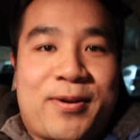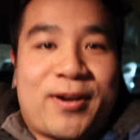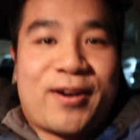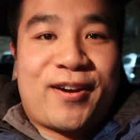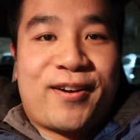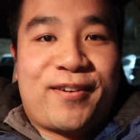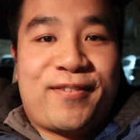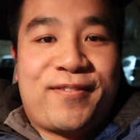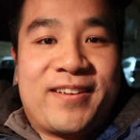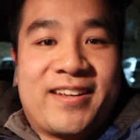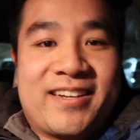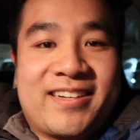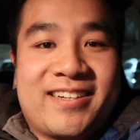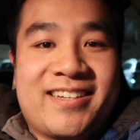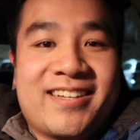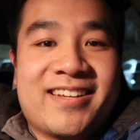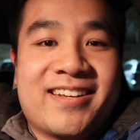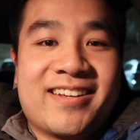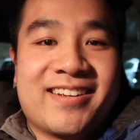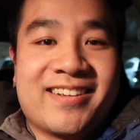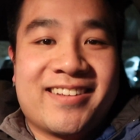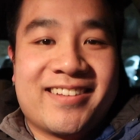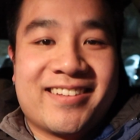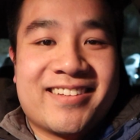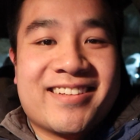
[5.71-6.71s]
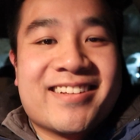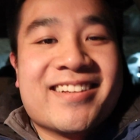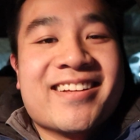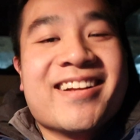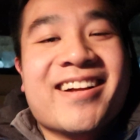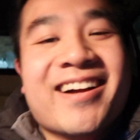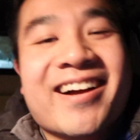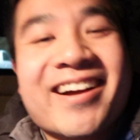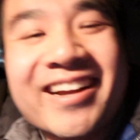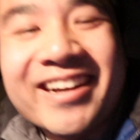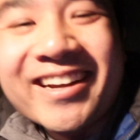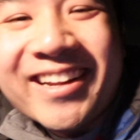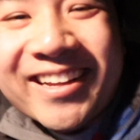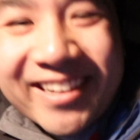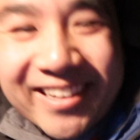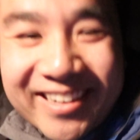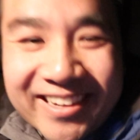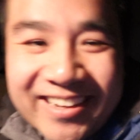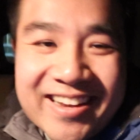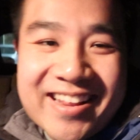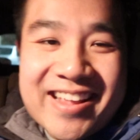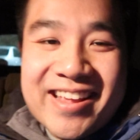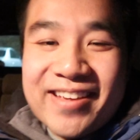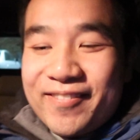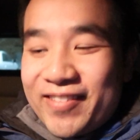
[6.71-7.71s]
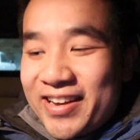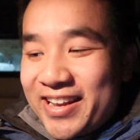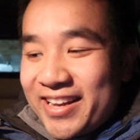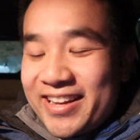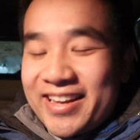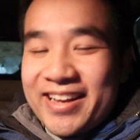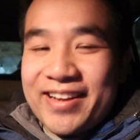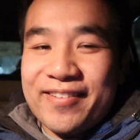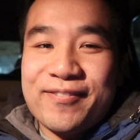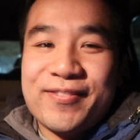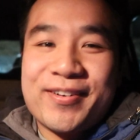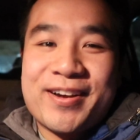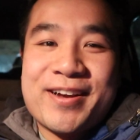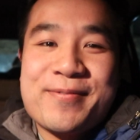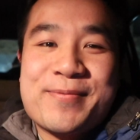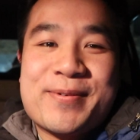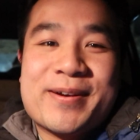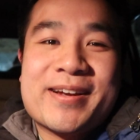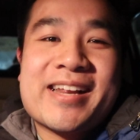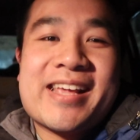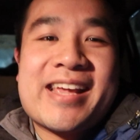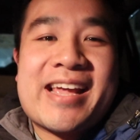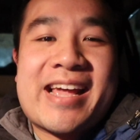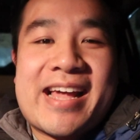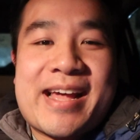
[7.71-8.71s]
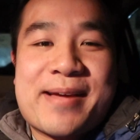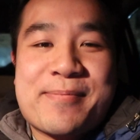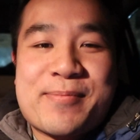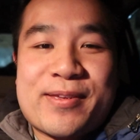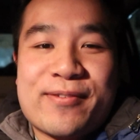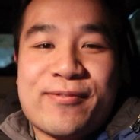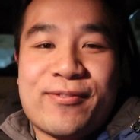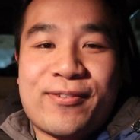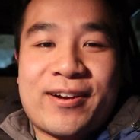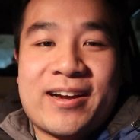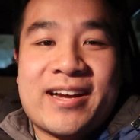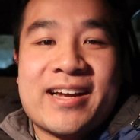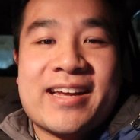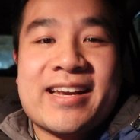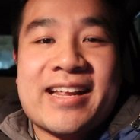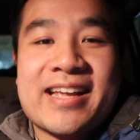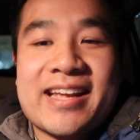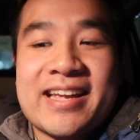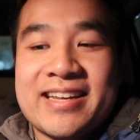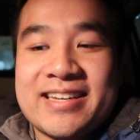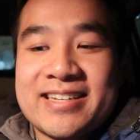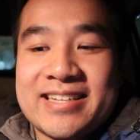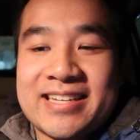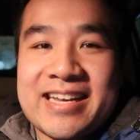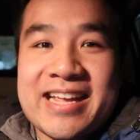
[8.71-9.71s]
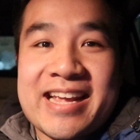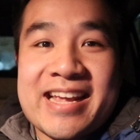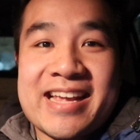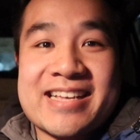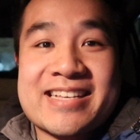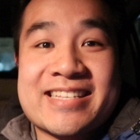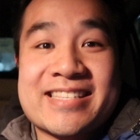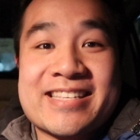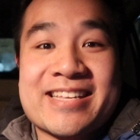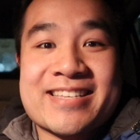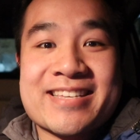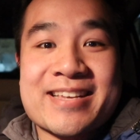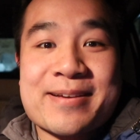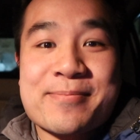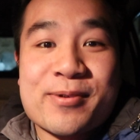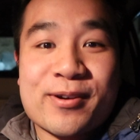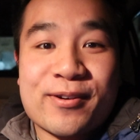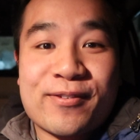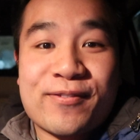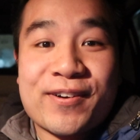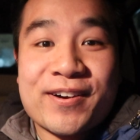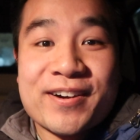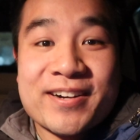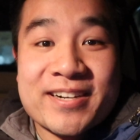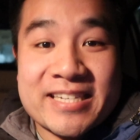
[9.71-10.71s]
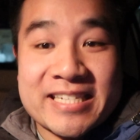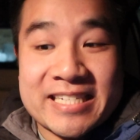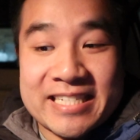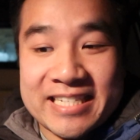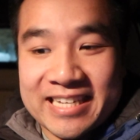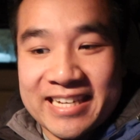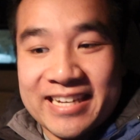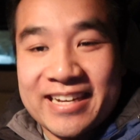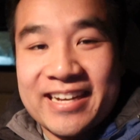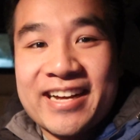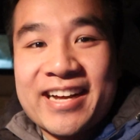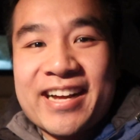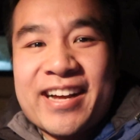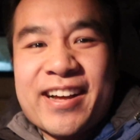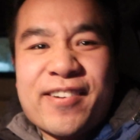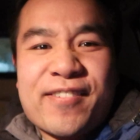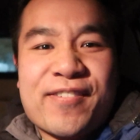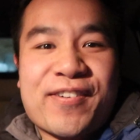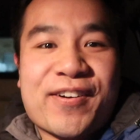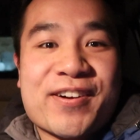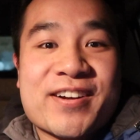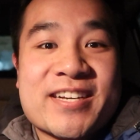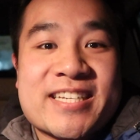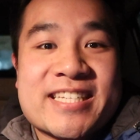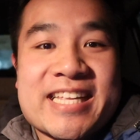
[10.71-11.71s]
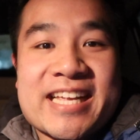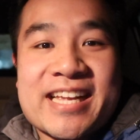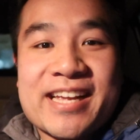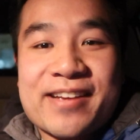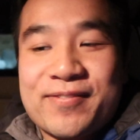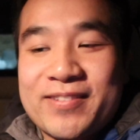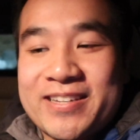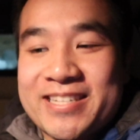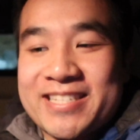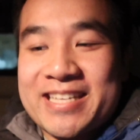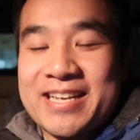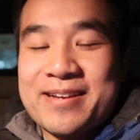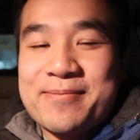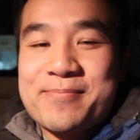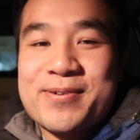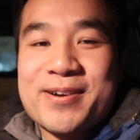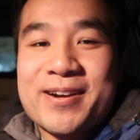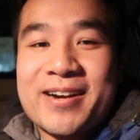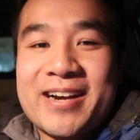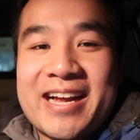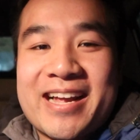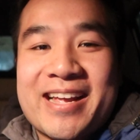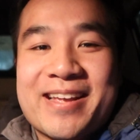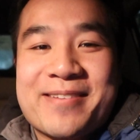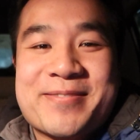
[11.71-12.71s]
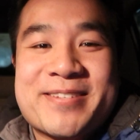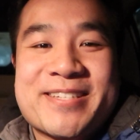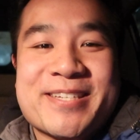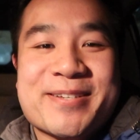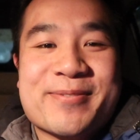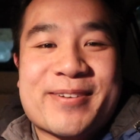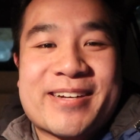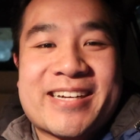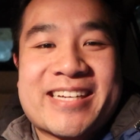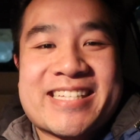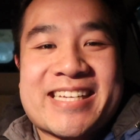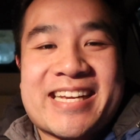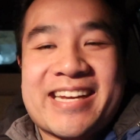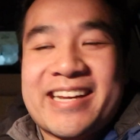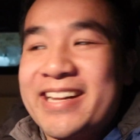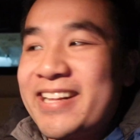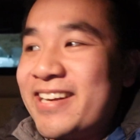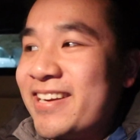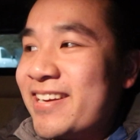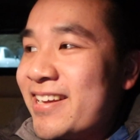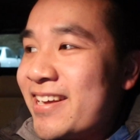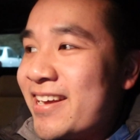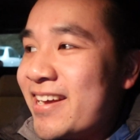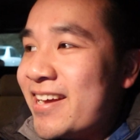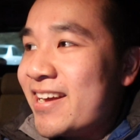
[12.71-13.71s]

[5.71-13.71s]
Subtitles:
Perfect. All right, good evening, everybody. Happy Friday. Today is December 1st, first day of December. I am super excited.